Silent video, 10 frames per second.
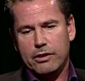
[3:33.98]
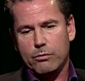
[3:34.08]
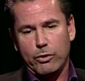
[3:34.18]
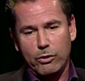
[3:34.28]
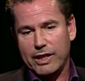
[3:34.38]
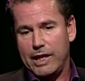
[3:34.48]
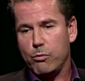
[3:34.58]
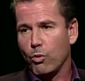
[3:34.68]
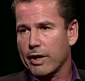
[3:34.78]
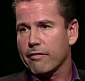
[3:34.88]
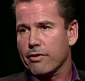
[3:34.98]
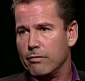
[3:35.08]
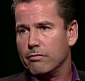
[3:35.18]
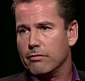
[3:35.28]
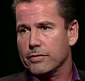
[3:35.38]
We'll keep one of
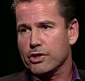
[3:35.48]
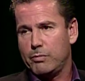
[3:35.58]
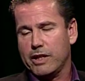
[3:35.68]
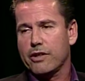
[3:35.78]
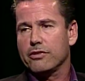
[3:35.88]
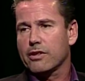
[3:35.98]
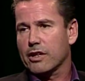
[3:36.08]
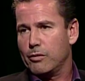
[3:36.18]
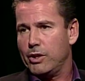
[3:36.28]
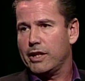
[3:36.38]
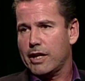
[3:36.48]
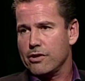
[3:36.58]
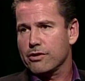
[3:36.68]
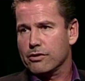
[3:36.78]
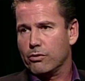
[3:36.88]
them just because it's got
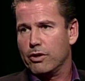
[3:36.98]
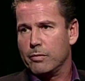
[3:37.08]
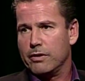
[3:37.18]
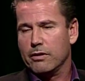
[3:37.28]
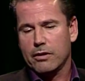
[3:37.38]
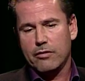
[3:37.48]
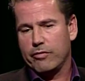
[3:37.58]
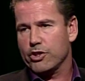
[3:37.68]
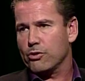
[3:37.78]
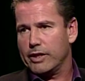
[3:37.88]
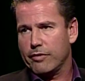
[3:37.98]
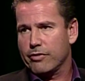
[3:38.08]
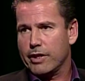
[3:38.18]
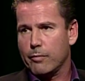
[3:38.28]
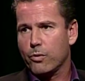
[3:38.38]
communications equipment, mm-hmm. visual aid for
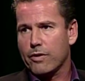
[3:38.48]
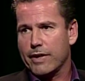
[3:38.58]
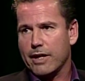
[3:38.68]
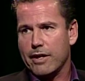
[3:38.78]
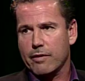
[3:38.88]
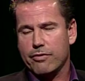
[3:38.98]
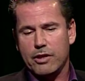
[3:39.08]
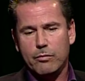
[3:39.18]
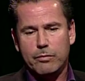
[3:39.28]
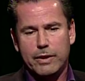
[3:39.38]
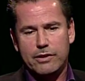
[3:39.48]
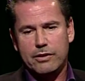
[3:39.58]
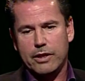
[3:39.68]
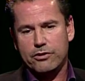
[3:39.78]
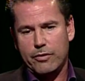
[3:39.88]
the airport, that kind of thing. But
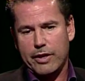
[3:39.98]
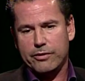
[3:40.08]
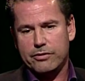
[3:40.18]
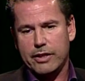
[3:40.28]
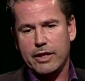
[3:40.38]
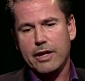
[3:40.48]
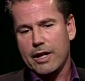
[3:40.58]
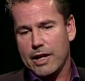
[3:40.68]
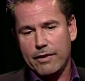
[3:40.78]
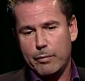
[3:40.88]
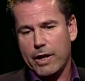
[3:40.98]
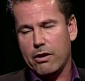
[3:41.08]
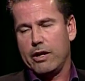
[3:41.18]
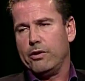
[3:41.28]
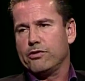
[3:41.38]
so that'll stay. And the
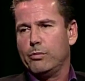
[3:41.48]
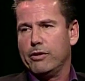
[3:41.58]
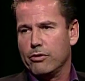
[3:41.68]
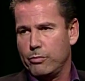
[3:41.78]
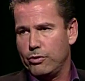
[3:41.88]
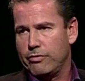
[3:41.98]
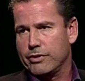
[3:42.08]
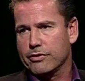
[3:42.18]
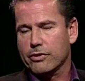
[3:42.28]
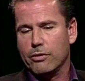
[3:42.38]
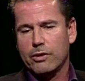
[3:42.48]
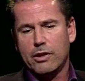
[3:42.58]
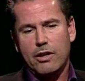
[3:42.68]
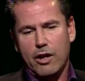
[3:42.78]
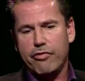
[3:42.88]
powerhouse will be removed. So
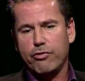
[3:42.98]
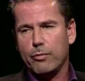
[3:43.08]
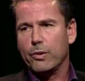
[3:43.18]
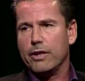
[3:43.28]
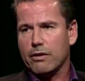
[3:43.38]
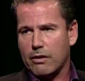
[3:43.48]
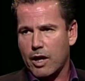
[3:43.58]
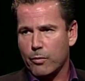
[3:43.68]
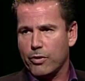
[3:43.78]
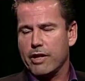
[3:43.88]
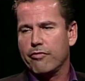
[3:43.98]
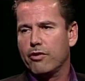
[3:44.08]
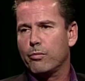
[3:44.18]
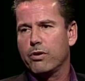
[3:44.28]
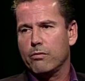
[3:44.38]
our footprint, our operating
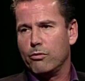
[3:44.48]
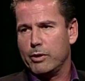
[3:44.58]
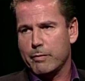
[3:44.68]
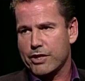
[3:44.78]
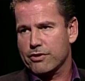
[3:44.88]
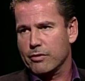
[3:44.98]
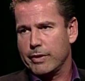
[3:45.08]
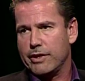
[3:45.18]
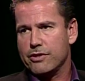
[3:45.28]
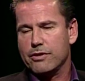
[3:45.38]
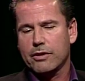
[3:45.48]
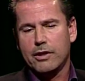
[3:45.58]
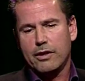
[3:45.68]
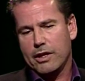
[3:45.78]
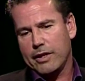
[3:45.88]
footprint, will be much diminished,
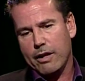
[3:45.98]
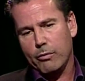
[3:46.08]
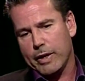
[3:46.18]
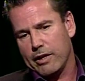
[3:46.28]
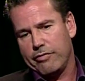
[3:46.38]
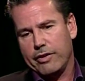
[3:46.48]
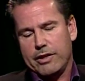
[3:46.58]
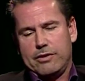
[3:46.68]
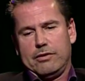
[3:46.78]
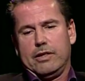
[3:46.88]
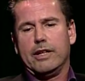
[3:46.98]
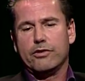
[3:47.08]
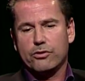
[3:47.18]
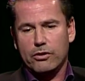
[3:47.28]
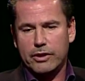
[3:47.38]
and that'll benefit
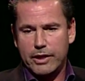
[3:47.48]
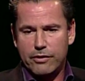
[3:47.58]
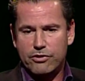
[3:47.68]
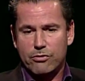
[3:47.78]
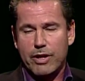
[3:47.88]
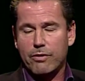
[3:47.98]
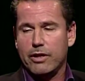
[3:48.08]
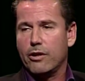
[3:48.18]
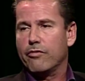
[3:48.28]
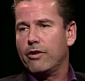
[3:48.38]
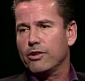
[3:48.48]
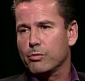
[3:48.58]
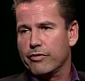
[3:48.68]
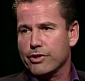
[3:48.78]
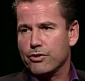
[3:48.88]
certainly the surrounding Elk Falls
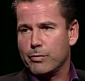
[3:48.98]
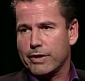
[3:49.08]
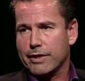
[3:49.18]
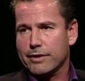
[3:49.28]
Provincial Park.